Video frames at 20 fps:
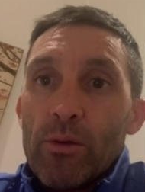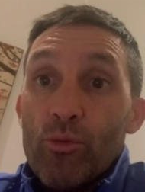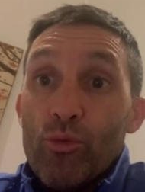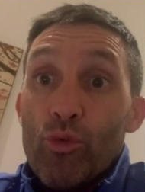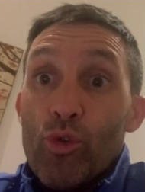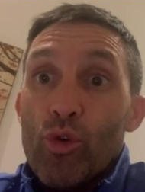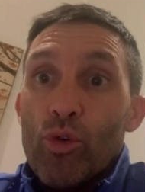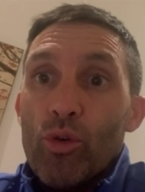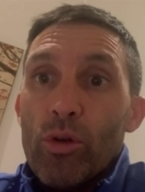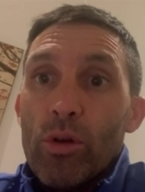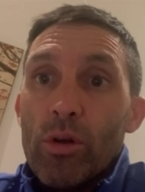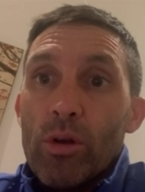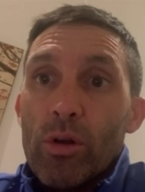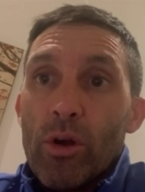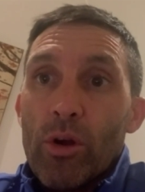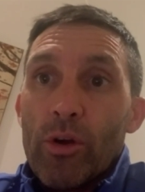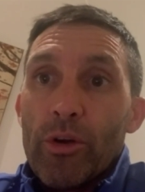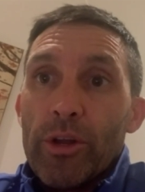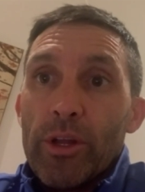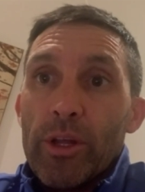rule
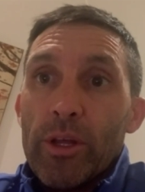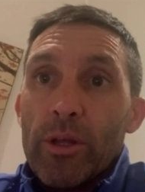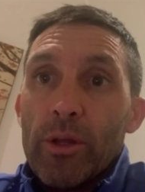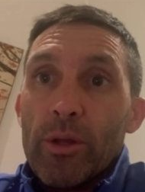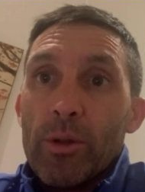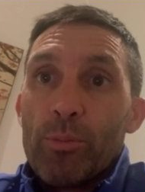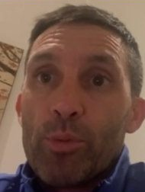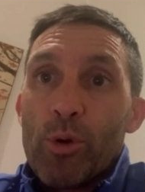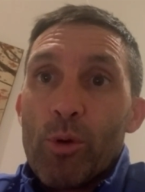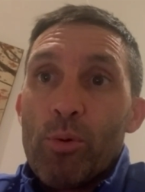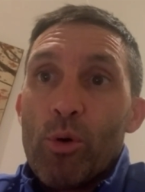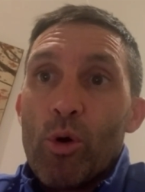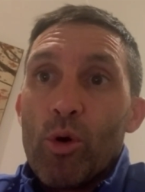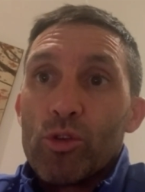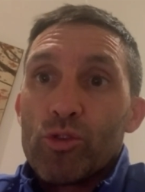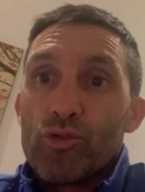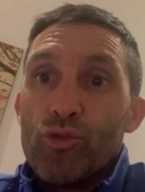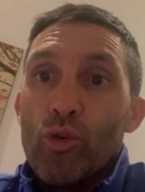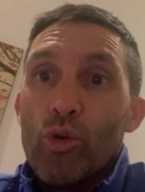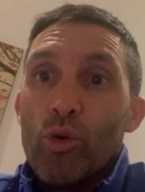or the
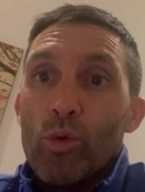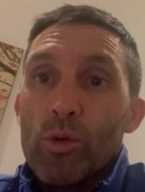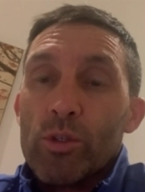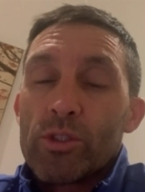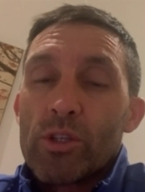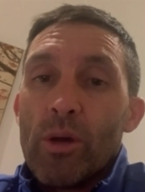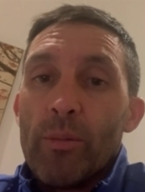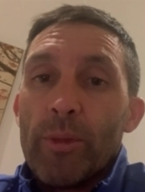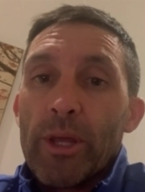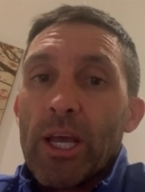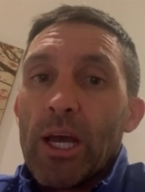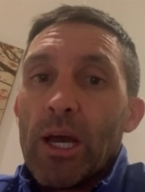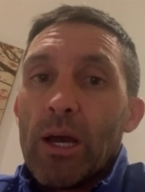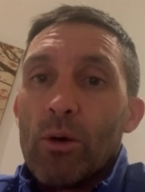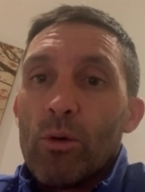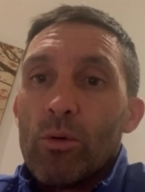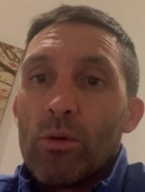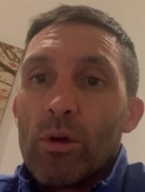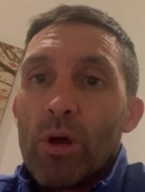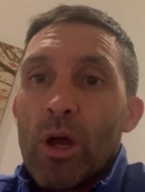proposed rule was coming
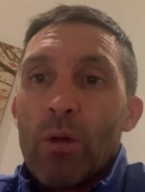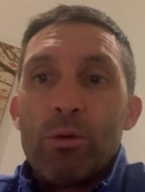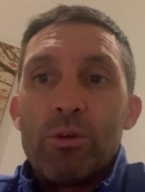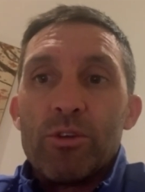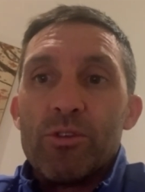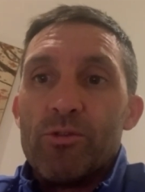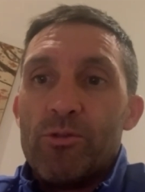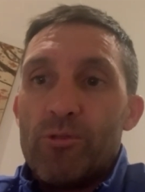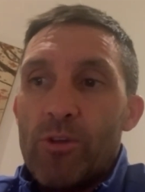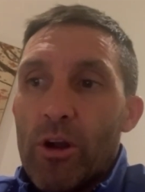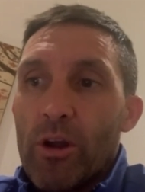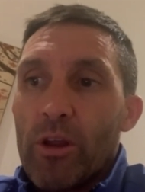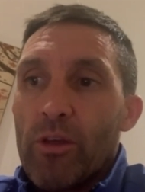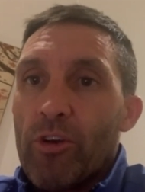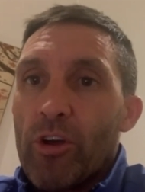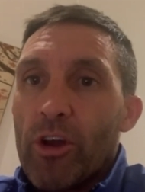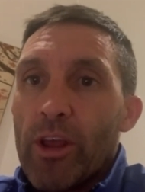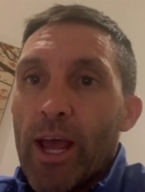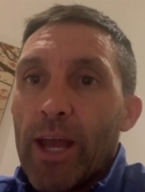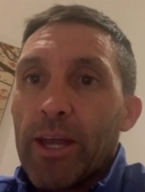out, I was very
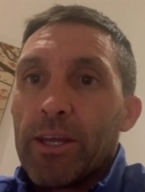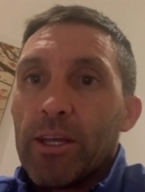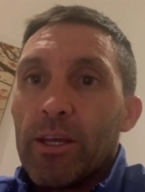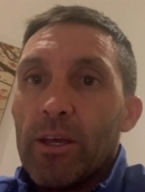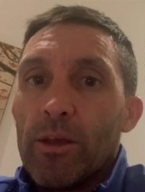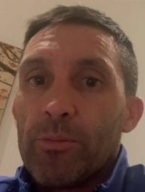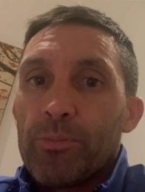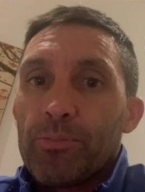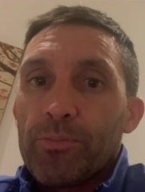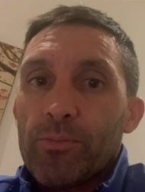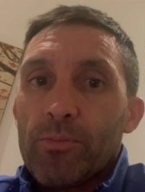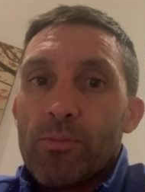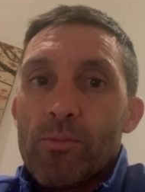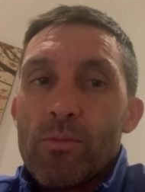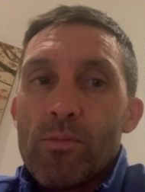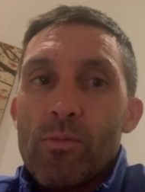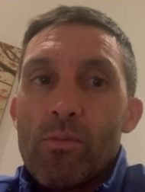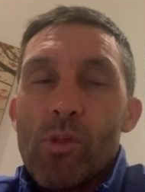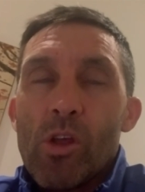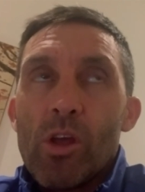very anti
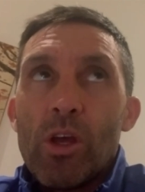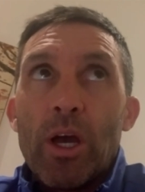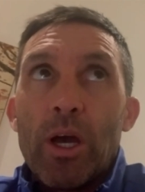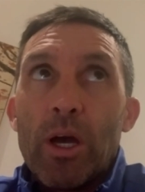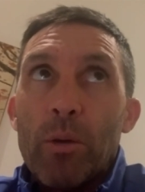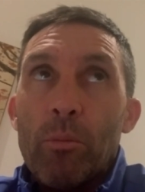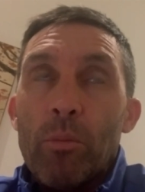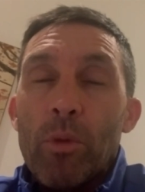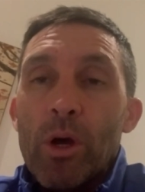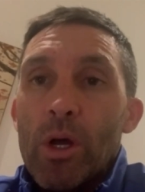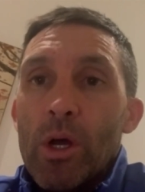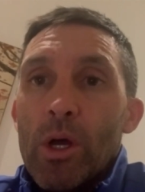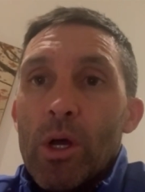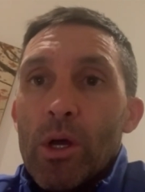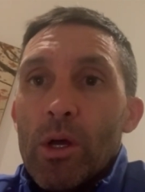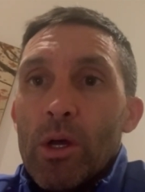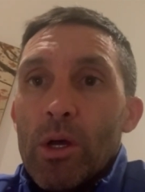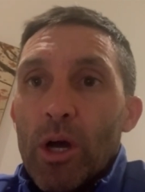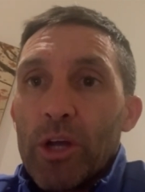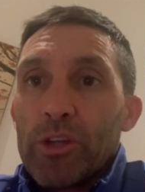it. Um,
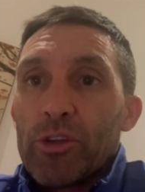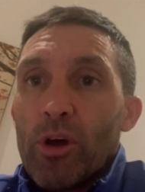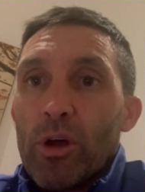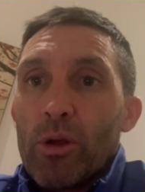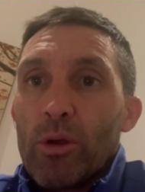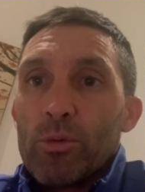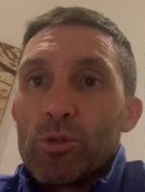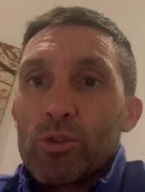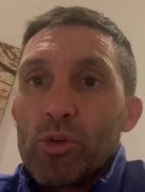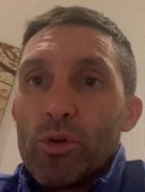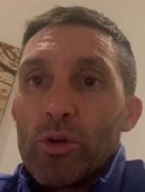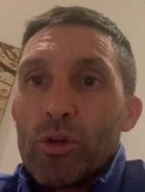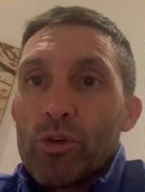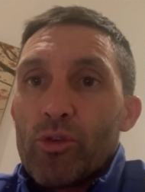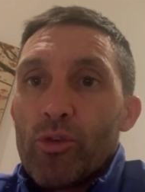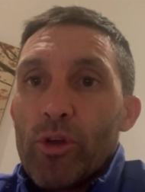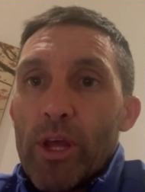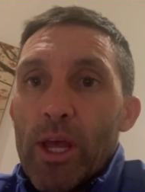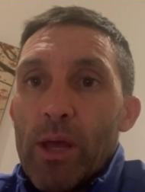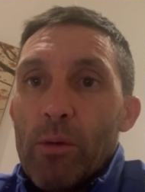I thought it was going to
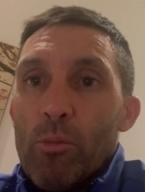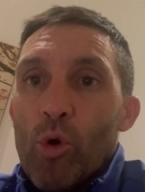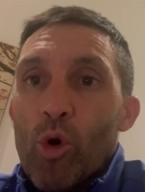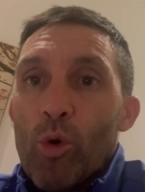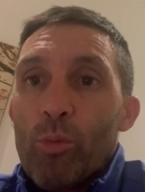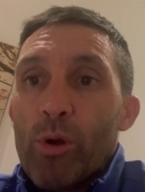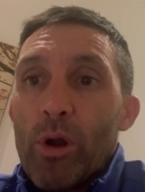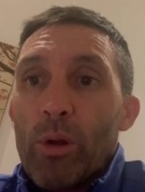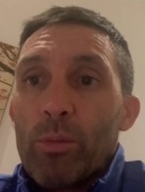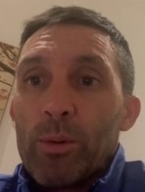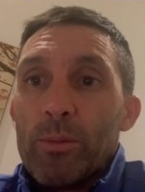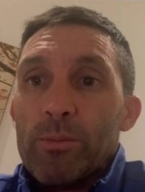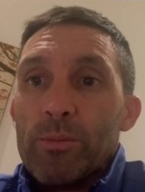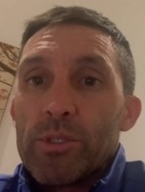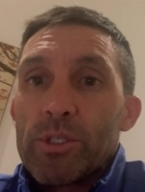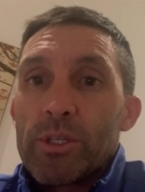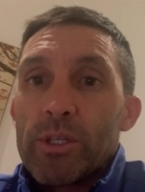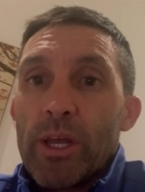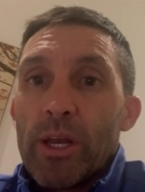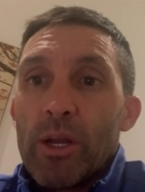create more
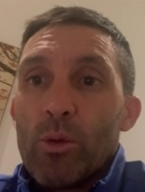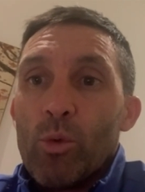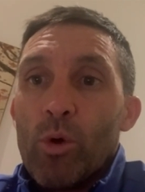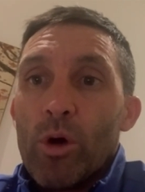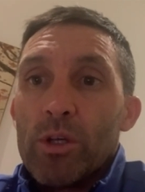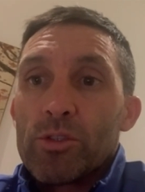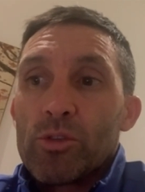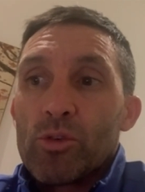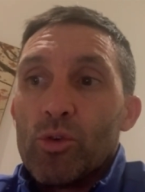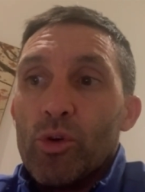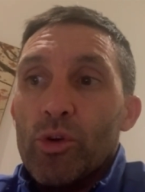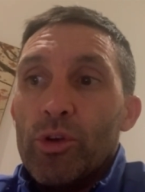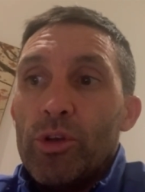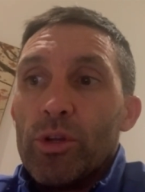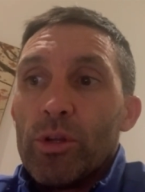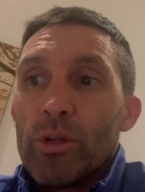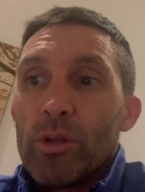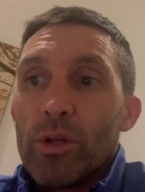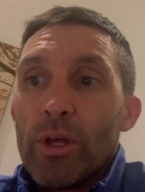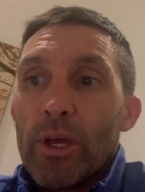problems than it was good.
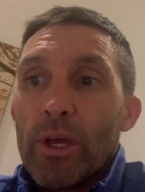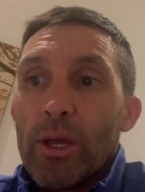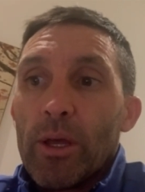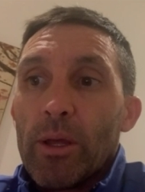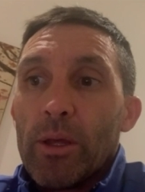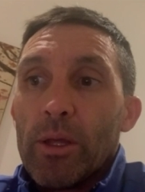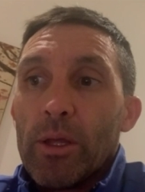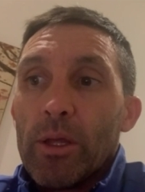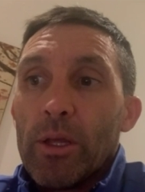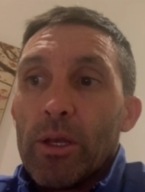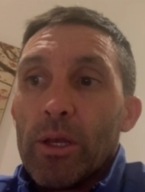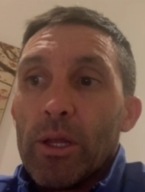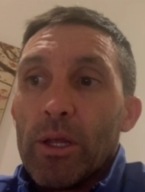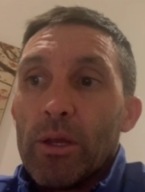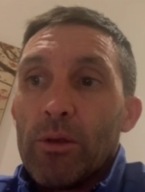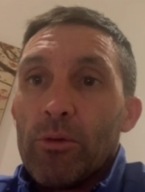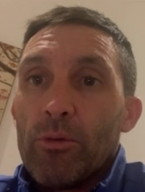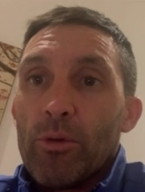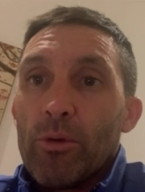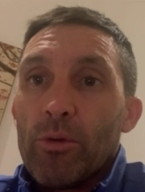Uh, in,
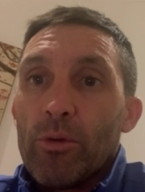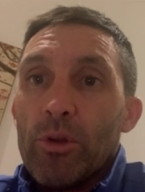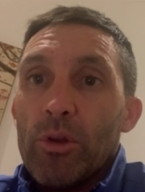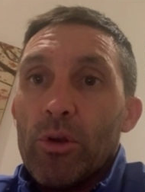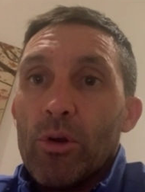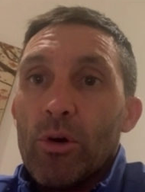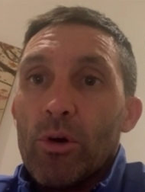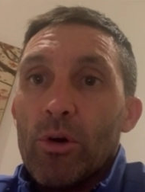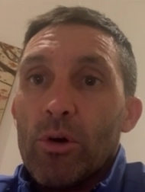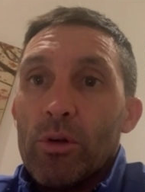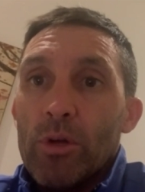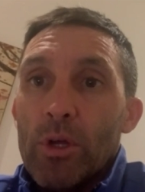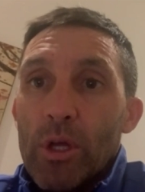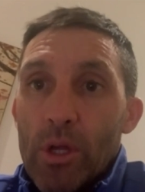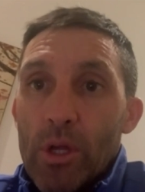in you know,